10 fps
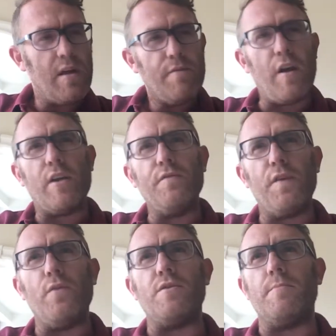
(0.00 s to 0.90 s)
Very
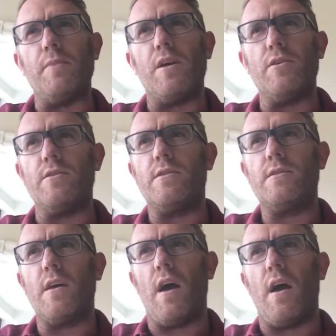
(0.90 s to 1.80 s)
confusing
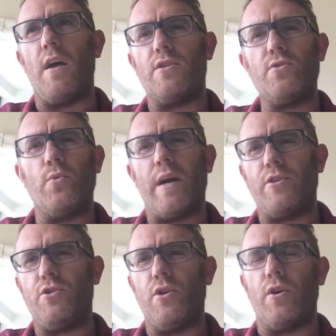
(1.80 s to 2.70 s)
because salt
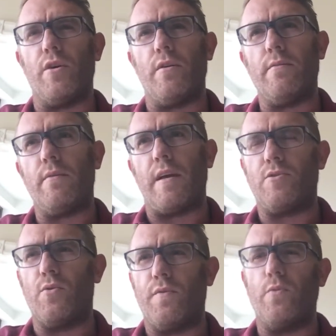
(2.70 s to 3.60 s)
and sugar, they
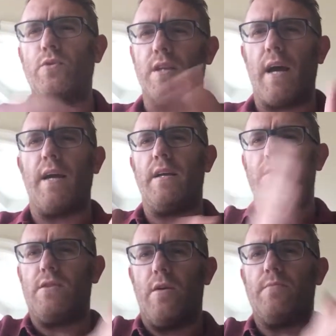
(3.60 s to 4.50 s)
sort of alternate in
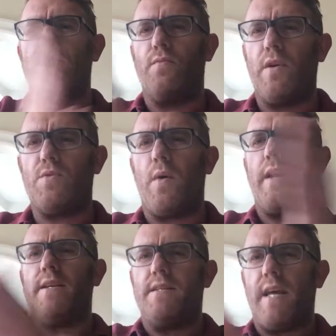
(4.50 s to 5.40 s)
terms of which
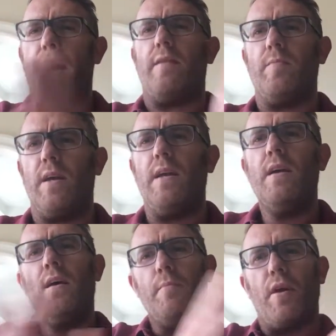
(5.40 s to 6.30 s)
one is the enemy,
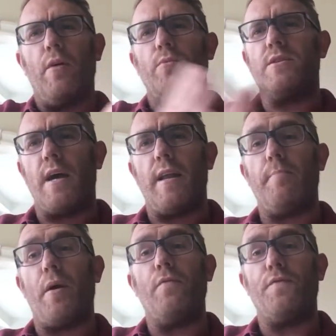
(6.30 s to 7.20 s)
but I would say
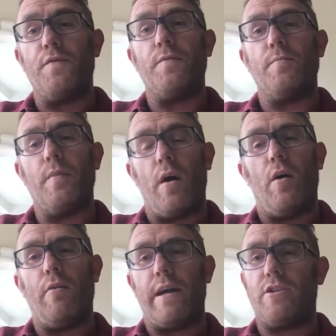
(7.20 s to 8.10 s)
that both of them
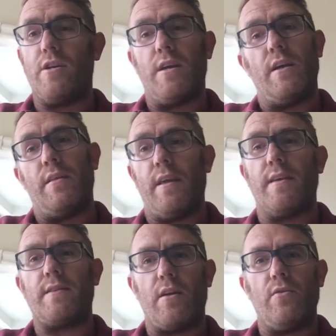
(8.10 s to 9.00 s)
are actually
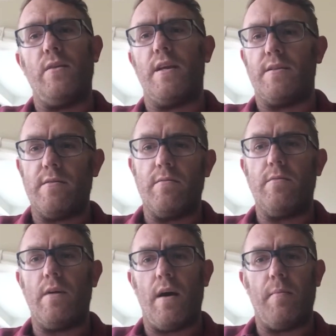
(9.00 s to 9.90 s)
things that you need
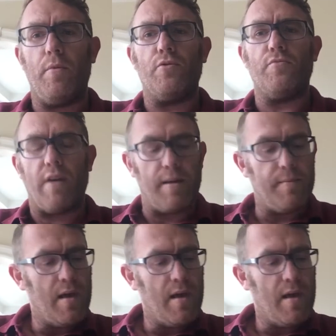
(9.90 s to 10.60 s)
to moderate.